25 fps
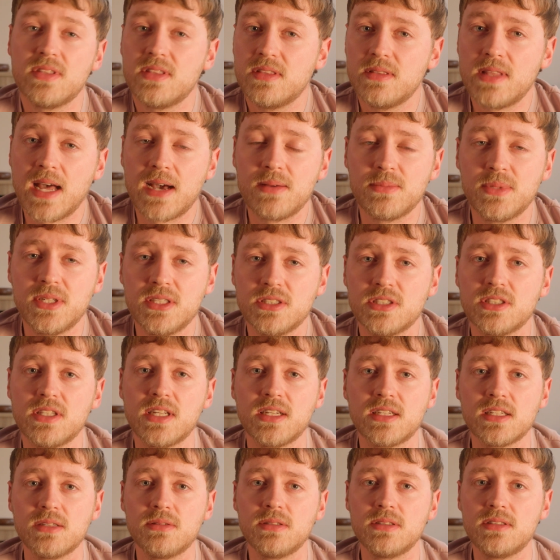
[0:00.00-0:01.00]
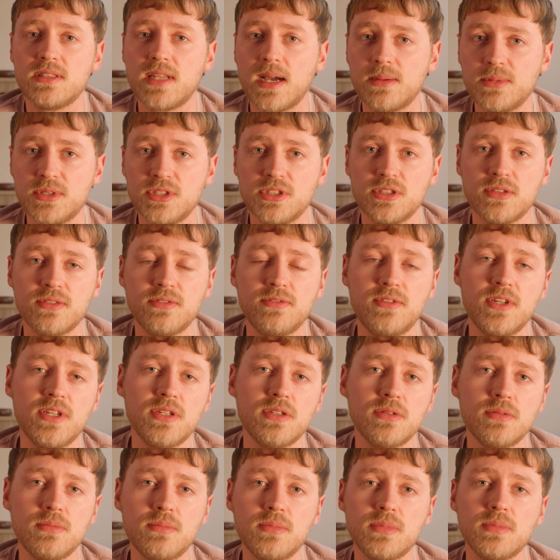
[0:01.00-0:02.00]
that means they can damage your
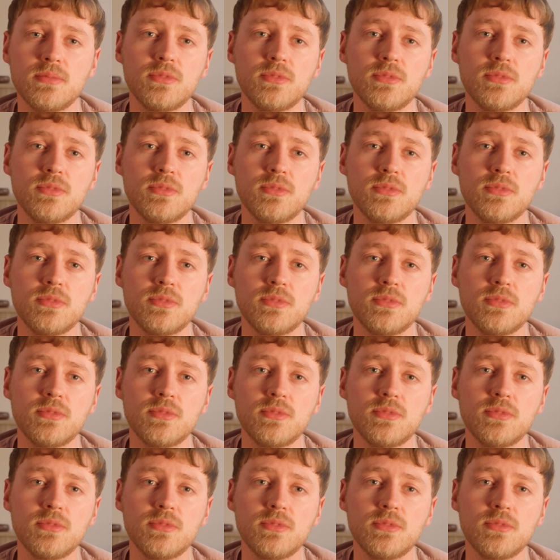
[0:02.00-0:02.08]
film.